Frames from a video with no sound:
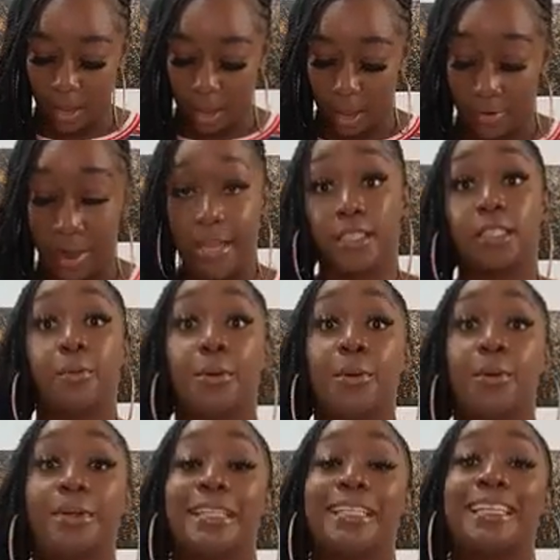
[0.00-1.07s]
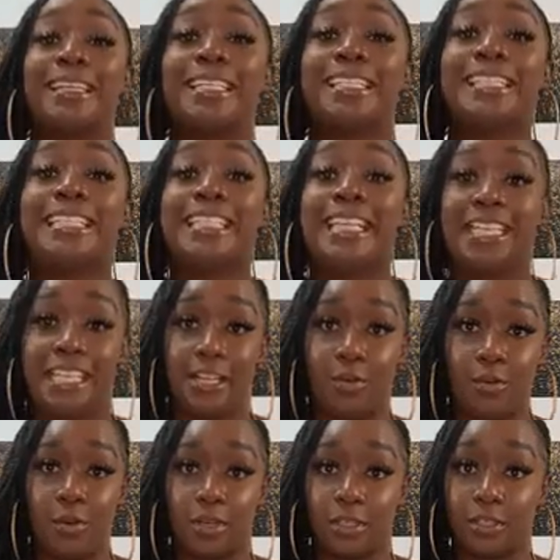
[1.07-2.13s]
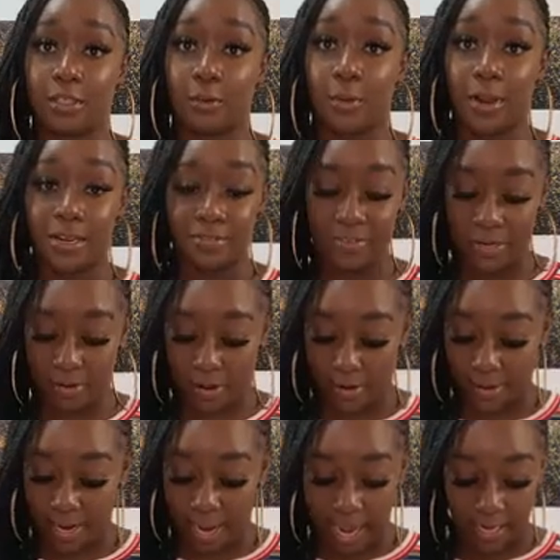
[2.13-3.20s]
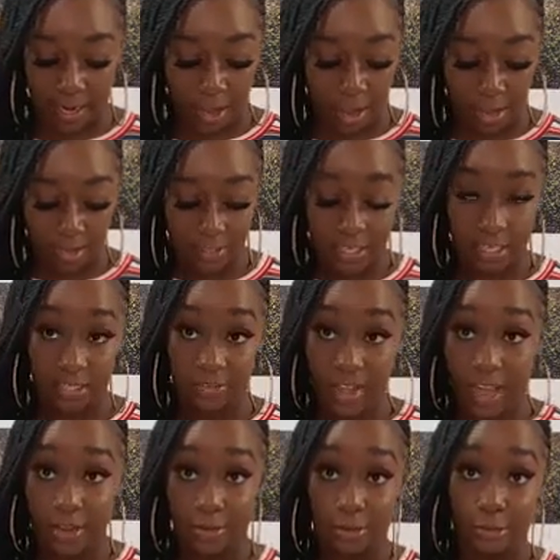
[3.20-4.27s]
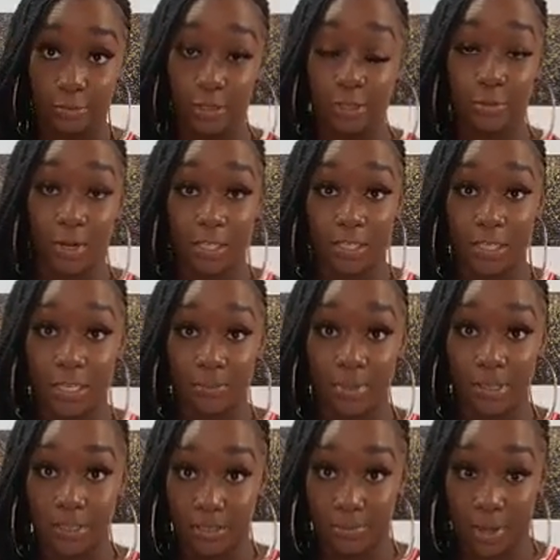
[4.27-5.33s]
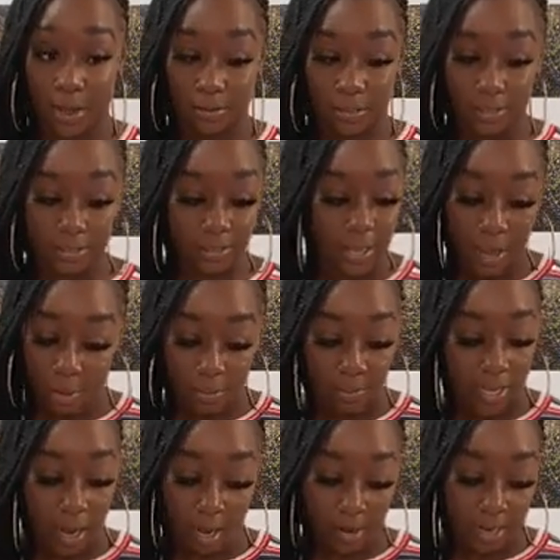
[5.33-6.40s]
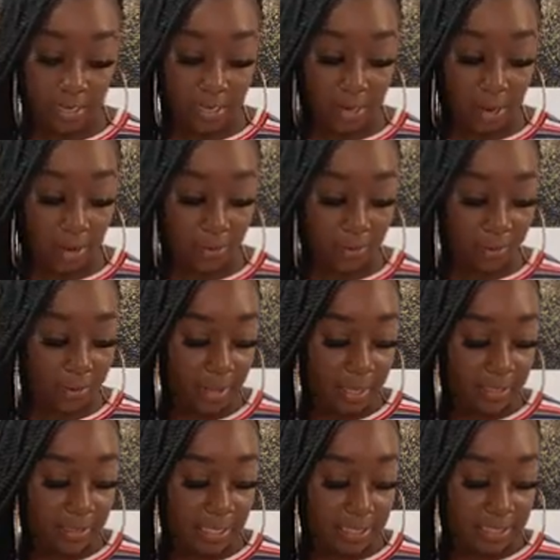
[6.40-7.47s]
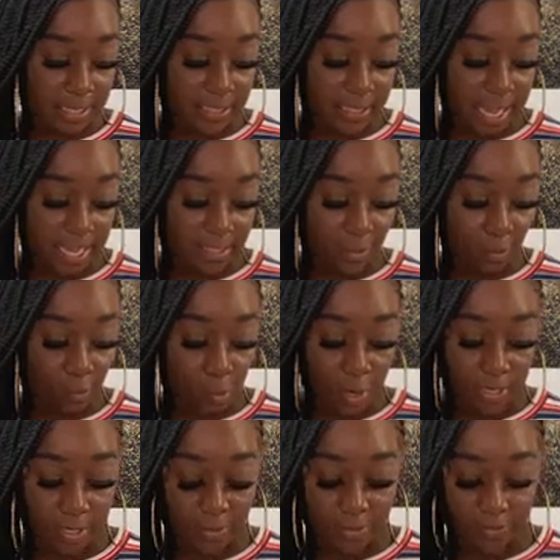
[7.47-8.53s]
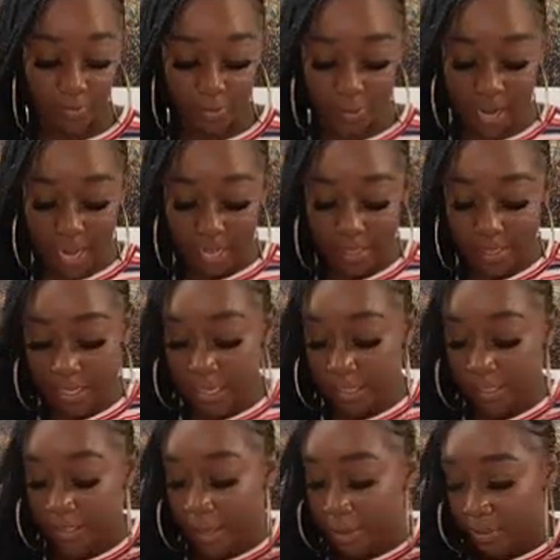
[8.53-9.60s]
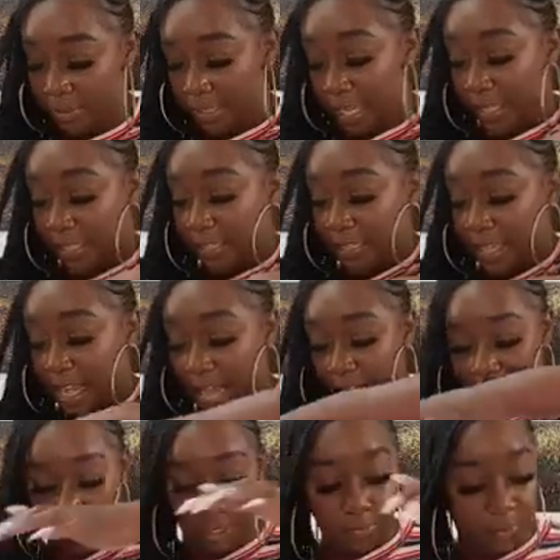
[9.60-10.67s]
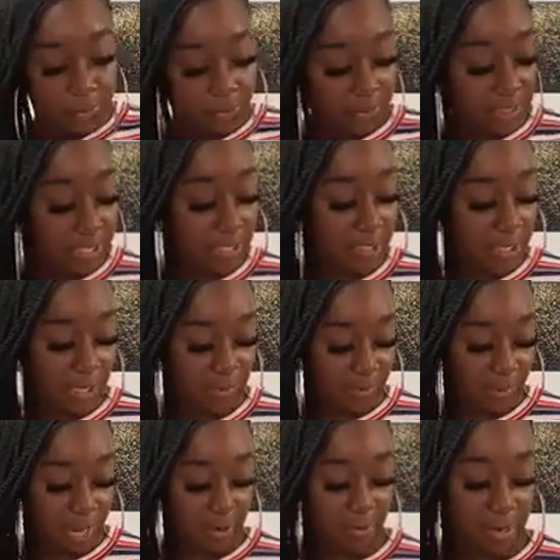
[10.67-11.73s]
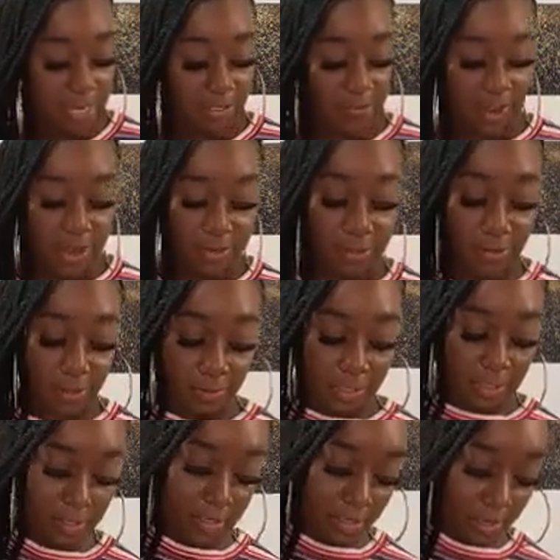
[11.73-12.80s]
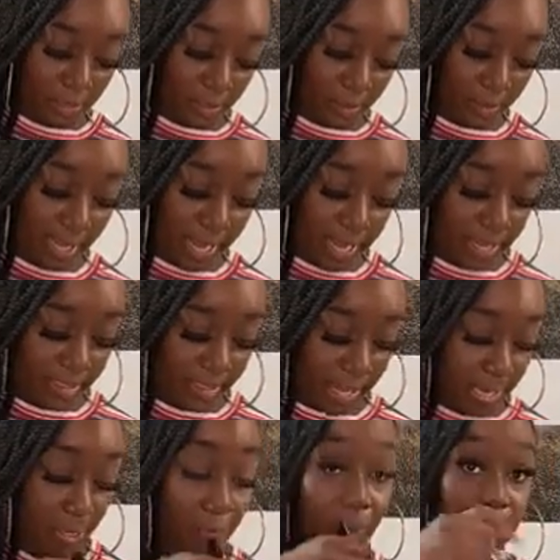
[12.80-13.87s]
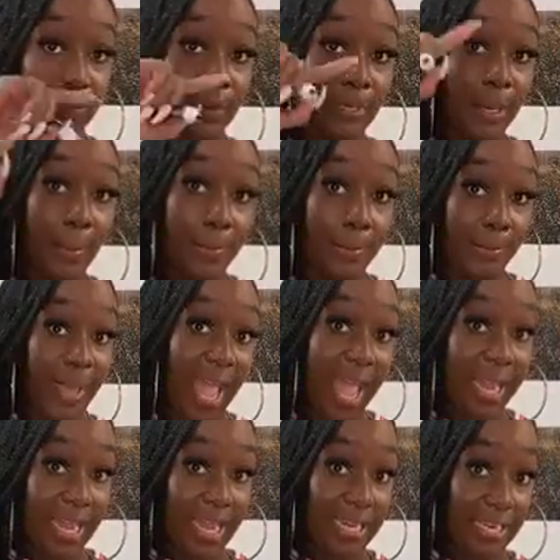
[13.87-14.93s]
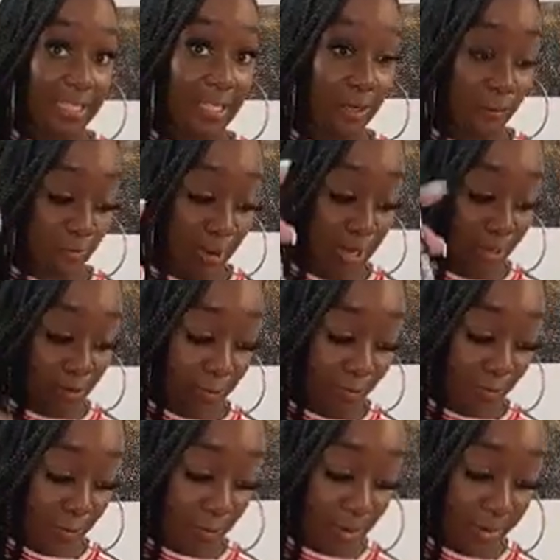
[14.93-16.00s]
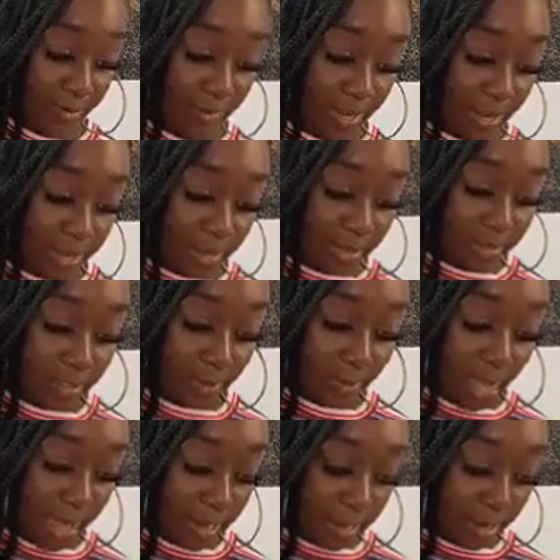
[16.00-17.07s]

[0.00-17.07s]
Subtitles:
All right, so we're going in ascending order. So we're going to figure, okay, out of all these values, which one is going to be the smallest? Well, I already know, since this has a 1 in the front and these don't, technically they have zeros, this is going to be my greatest value. So this is going to go last. And you want to put it back in its original form. So I